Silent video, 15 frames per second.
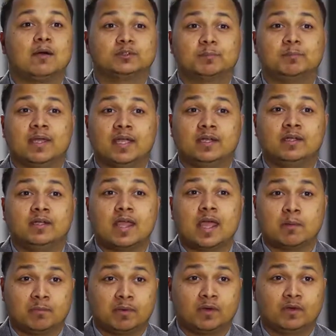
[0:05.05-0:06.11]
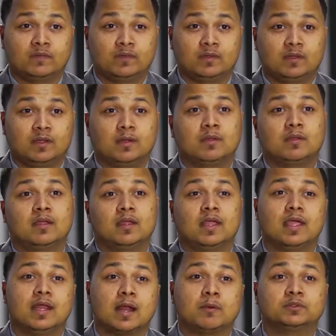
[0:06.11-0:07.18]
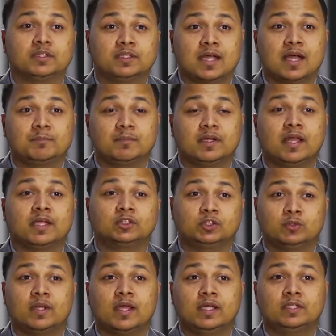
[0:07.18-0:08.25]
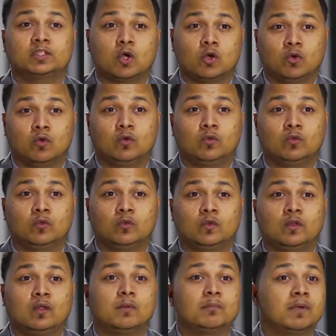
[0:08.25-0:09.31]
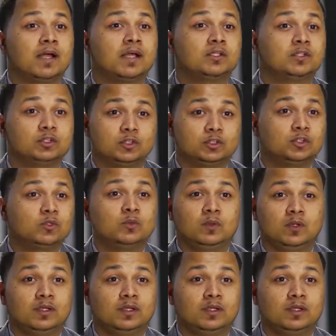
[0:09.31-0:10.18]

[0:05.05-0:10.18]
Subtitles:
I was abandoned at birth, and I was adopted at 2 days old by two